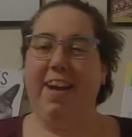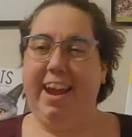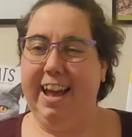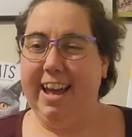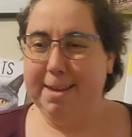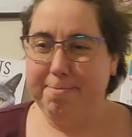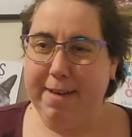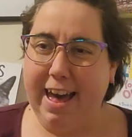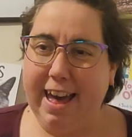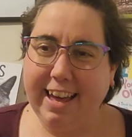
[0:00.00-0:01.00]
right, I am
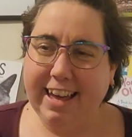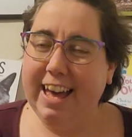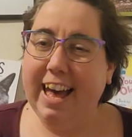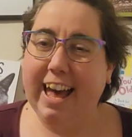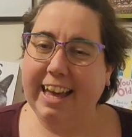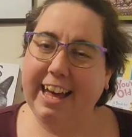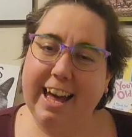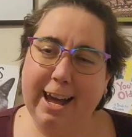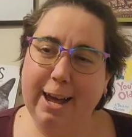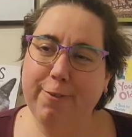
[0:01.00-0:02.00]
back. I
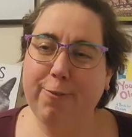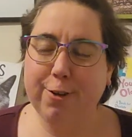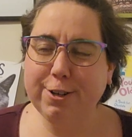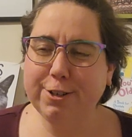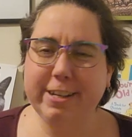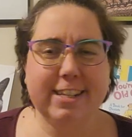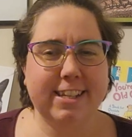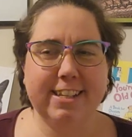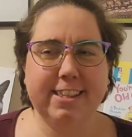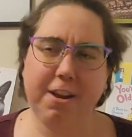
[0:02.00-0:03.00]
got four
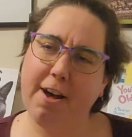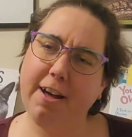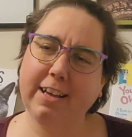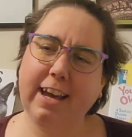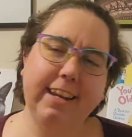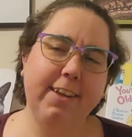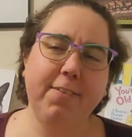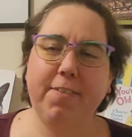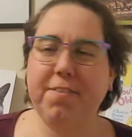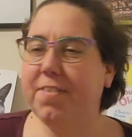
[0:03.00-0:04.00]
choices. They're all kind of
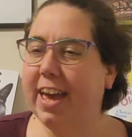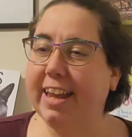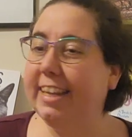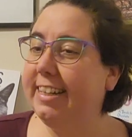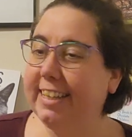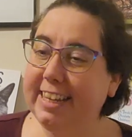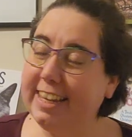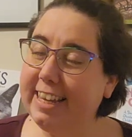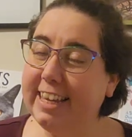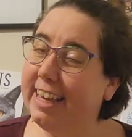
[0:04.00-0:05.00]

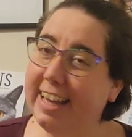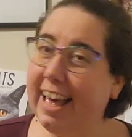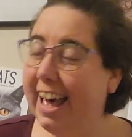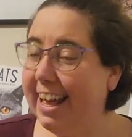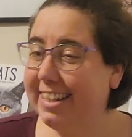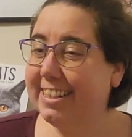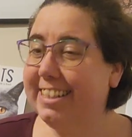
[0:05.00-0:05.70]
fantasy esque.